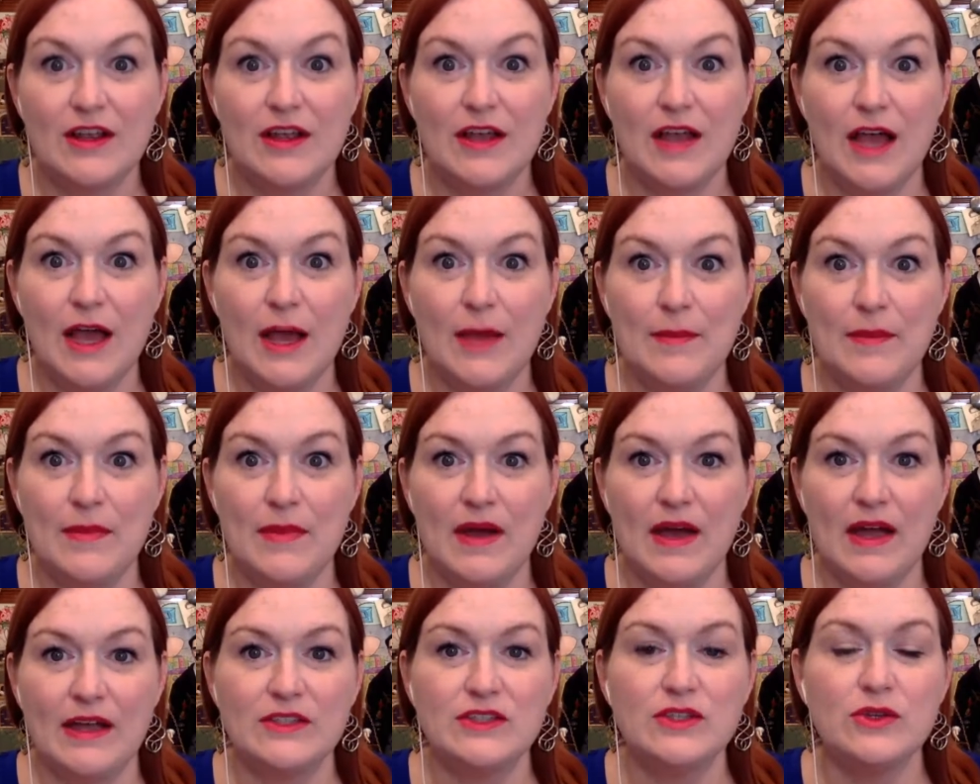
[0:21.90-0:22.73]
um,
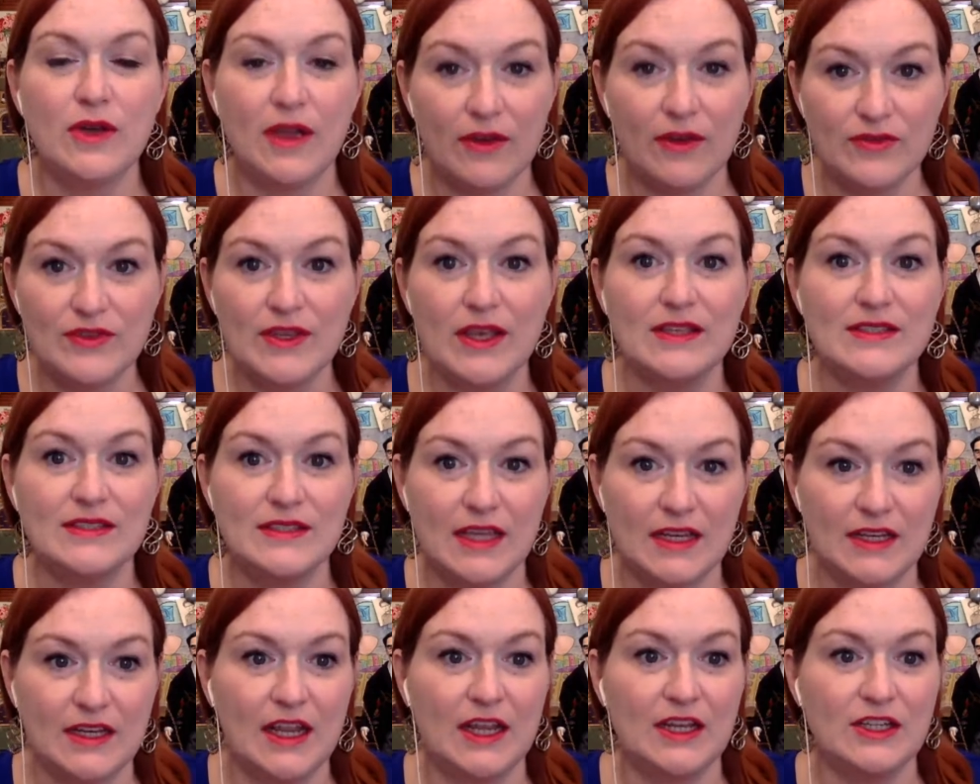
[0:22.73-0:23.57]
I do a, a
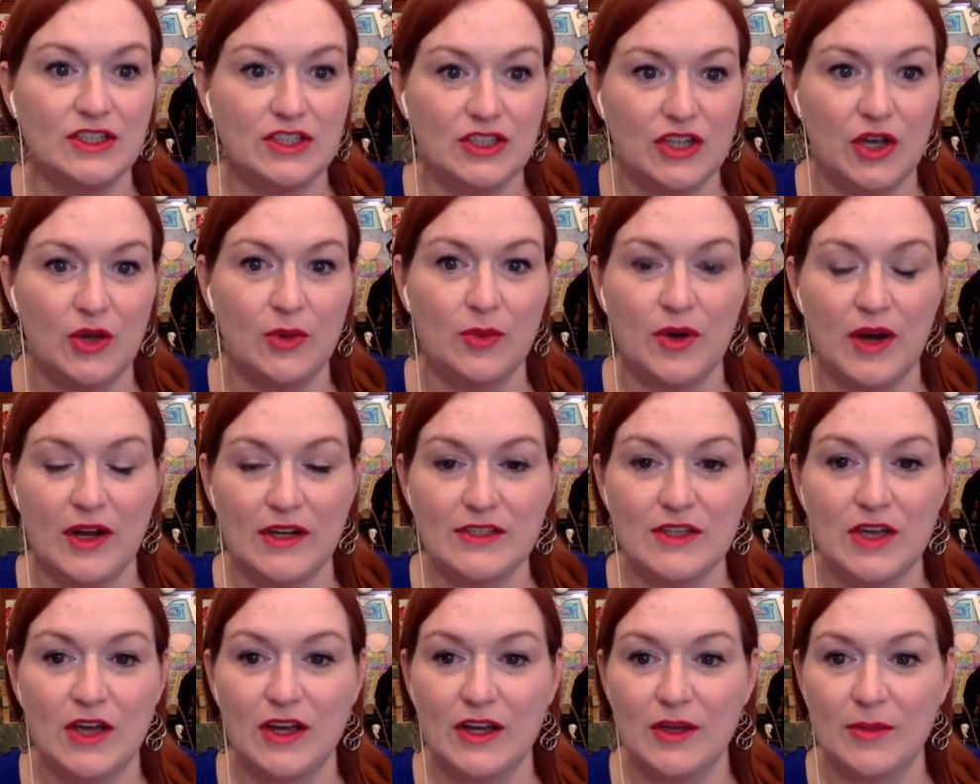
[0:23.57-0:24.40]
Sunday show where I
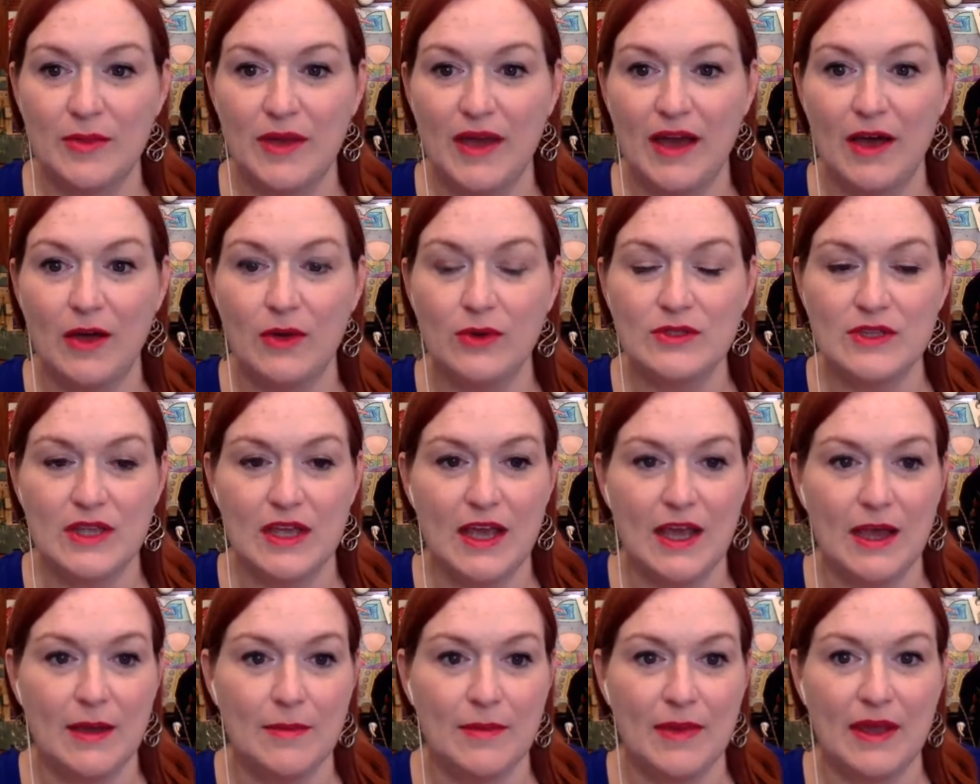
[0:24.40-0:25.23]
talk about
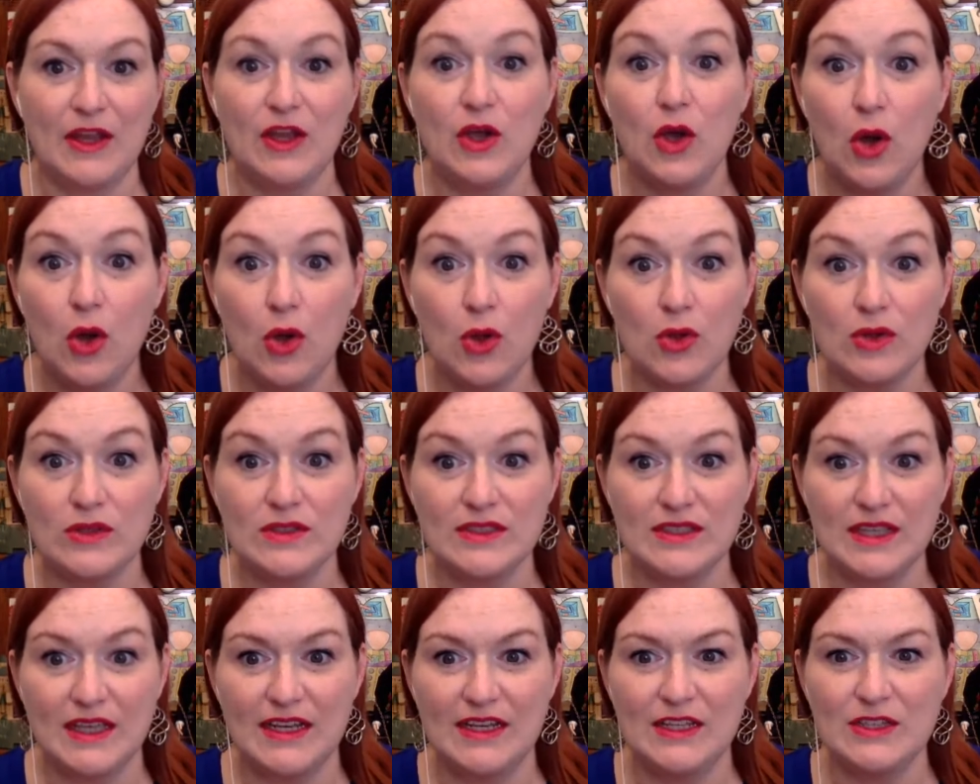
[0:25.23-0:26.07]
uh, my goals,
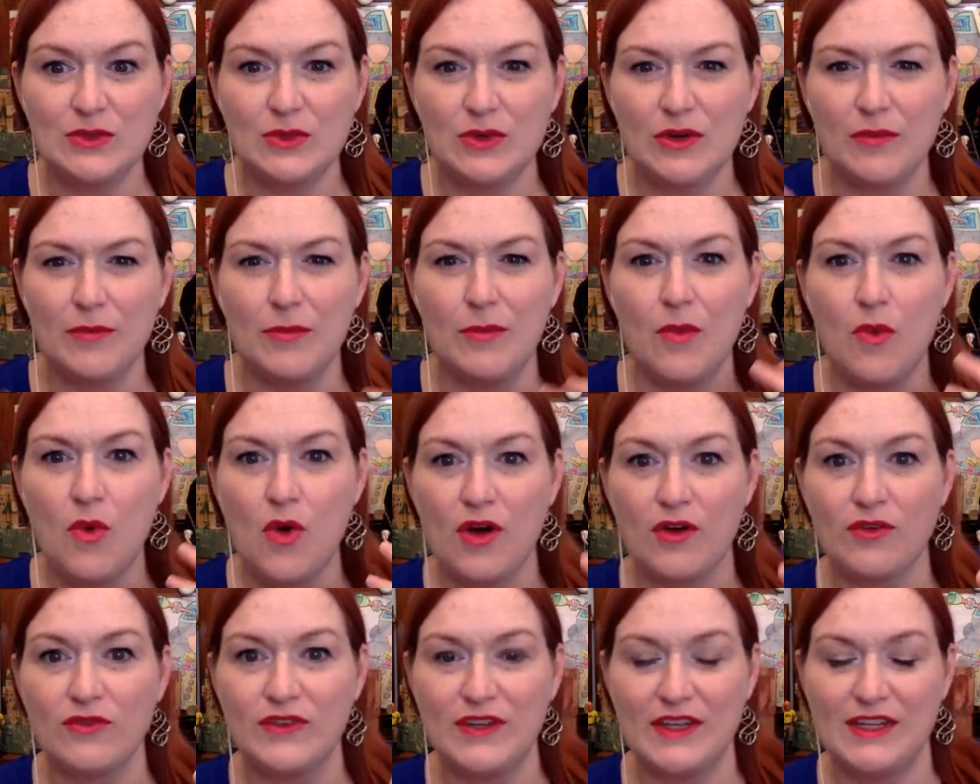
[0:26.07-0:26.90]
and it sort of
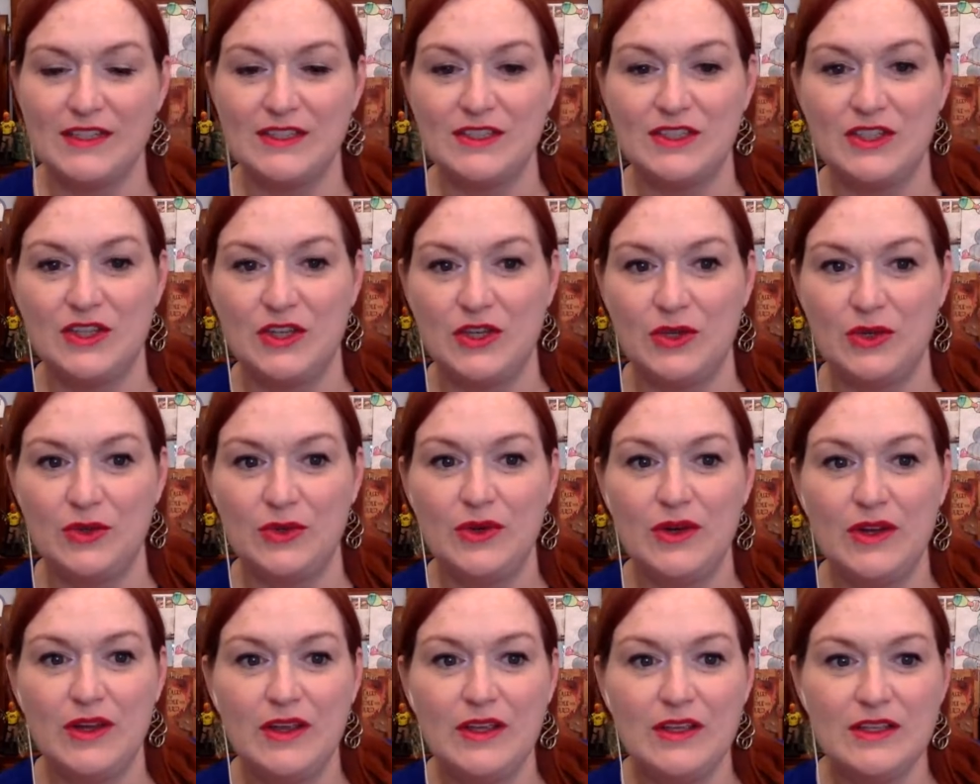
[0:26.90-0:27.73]
morphed into
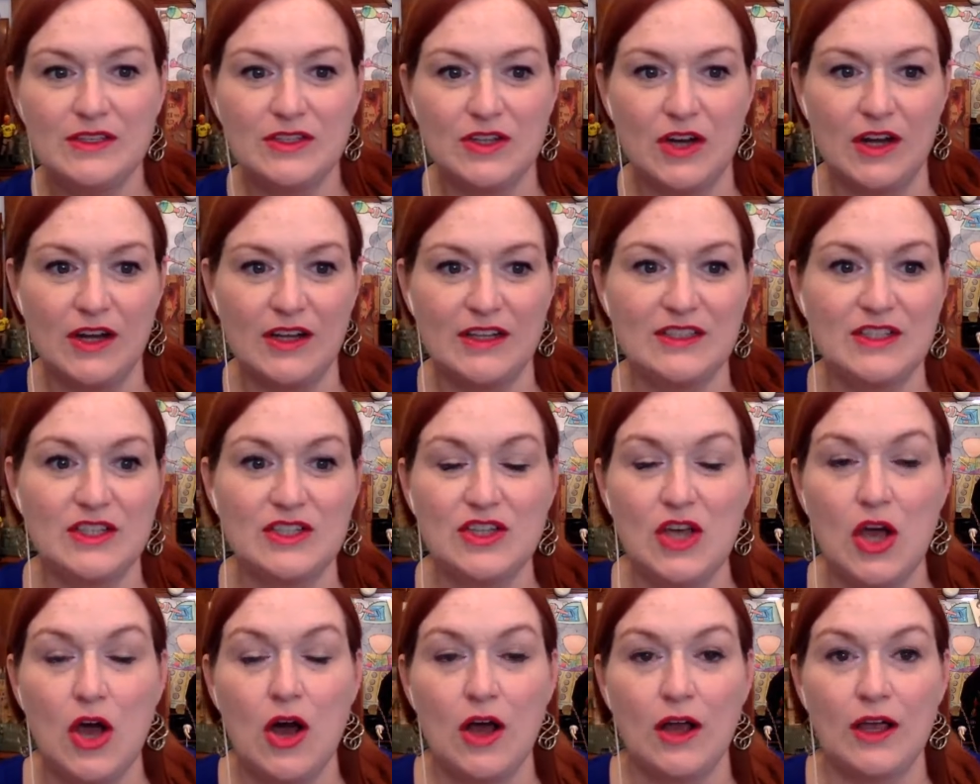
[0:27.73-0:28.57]
starting to
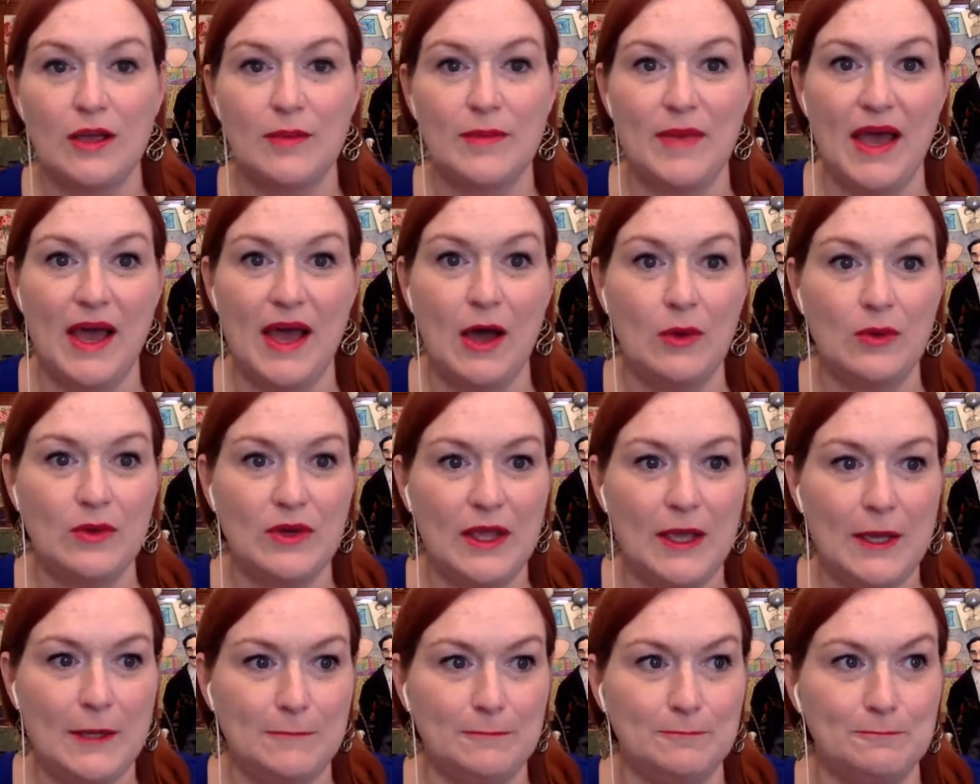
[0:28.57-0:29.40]
talk about
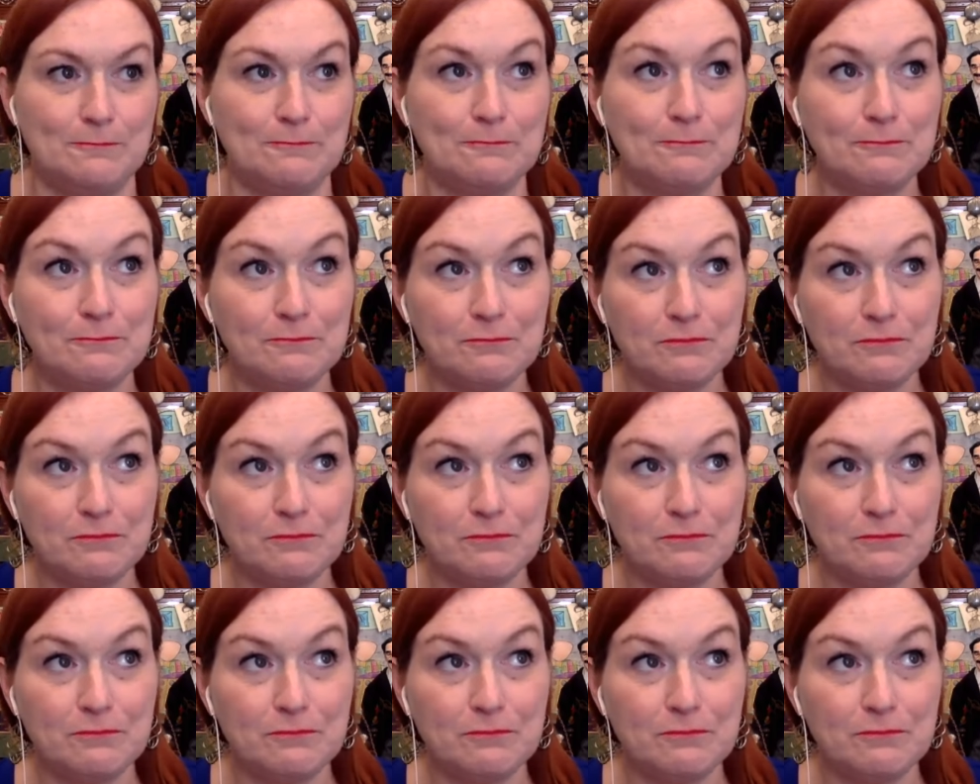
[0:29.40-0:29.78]
um,